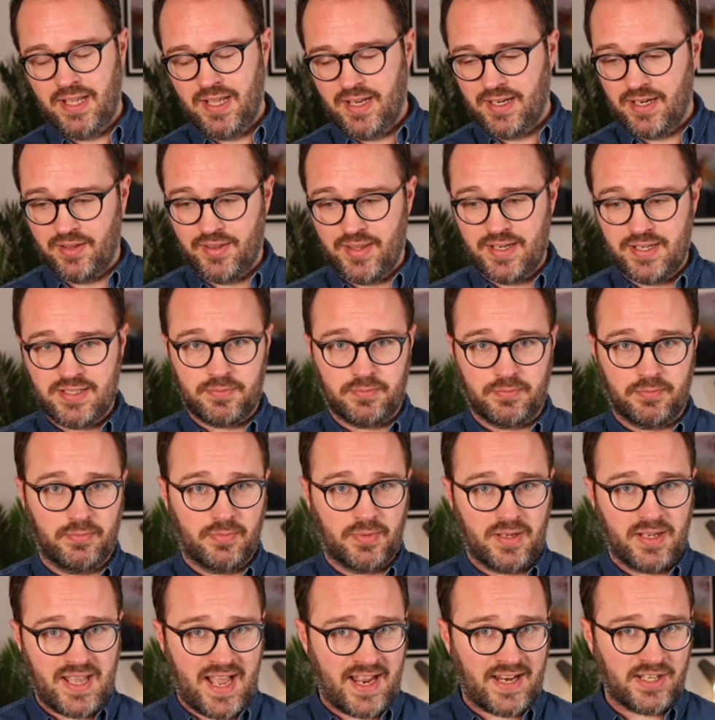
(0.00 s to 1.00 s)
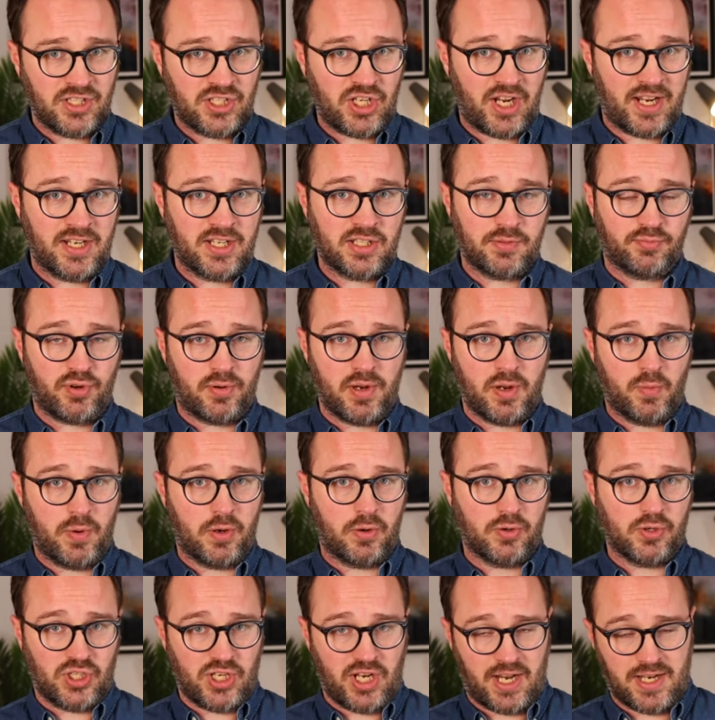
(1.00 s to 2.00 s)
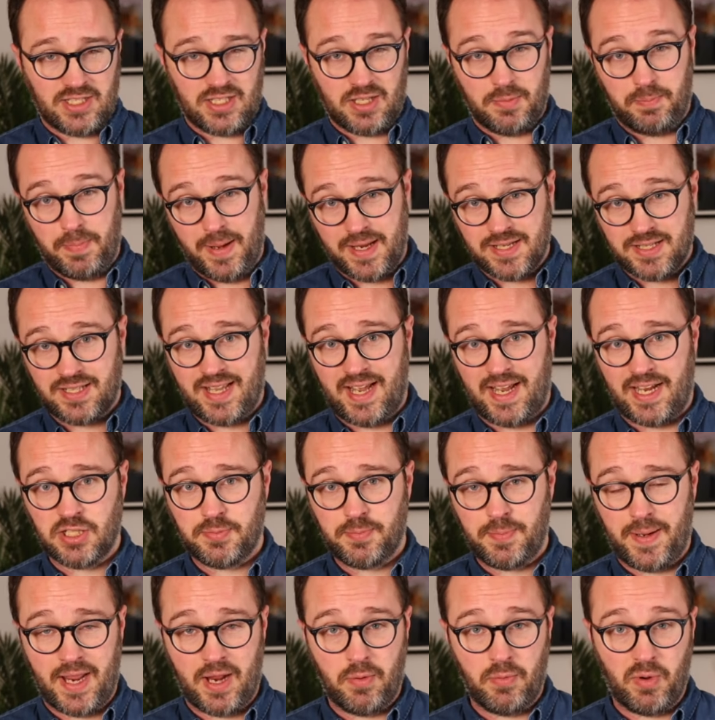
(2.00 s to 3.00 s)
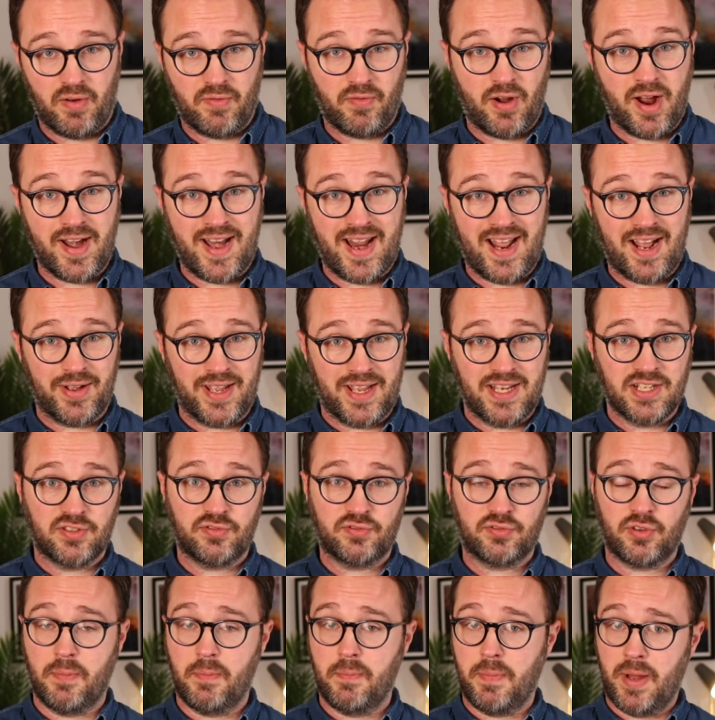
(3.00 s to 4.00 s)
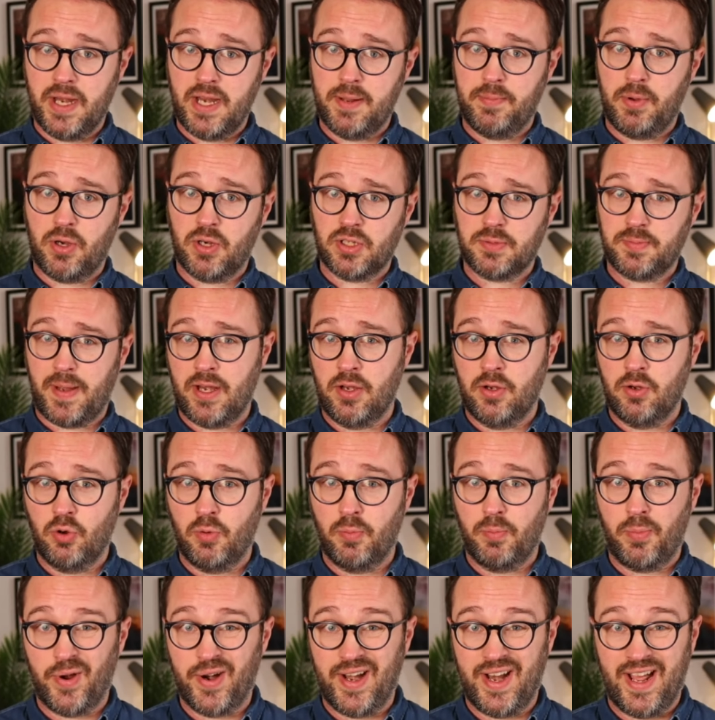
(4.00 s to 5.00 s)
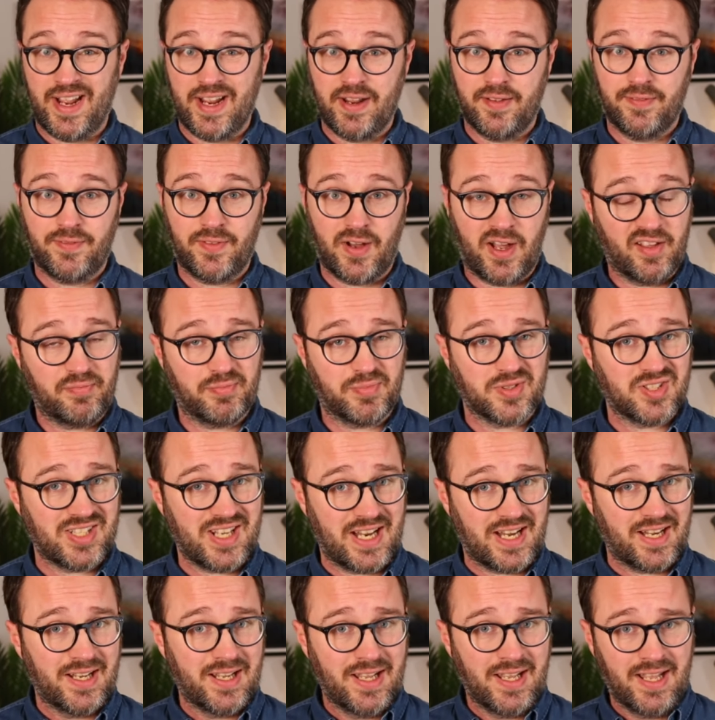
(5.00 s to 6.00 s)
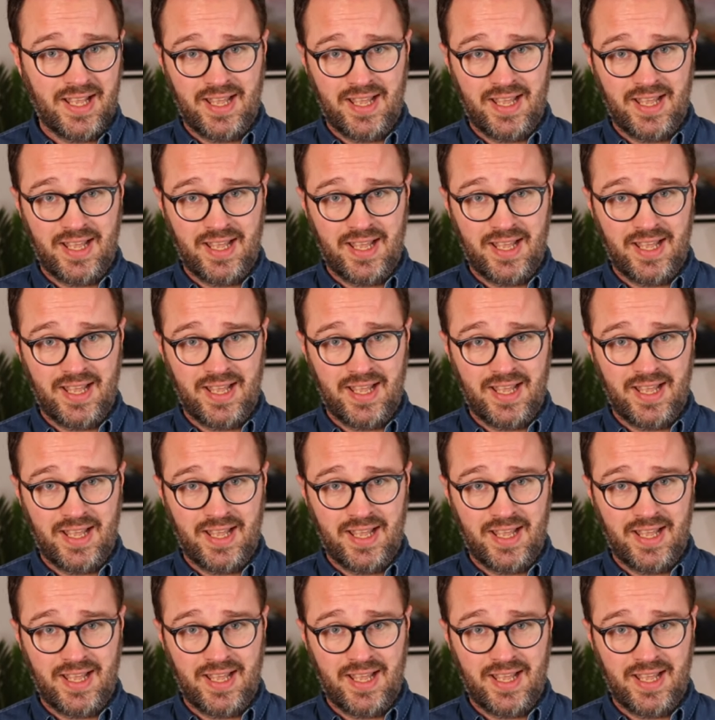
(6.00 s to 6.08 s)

Now, this can change and probably will change. The best cash paying one right now is from Moneybox, paying 0.85%.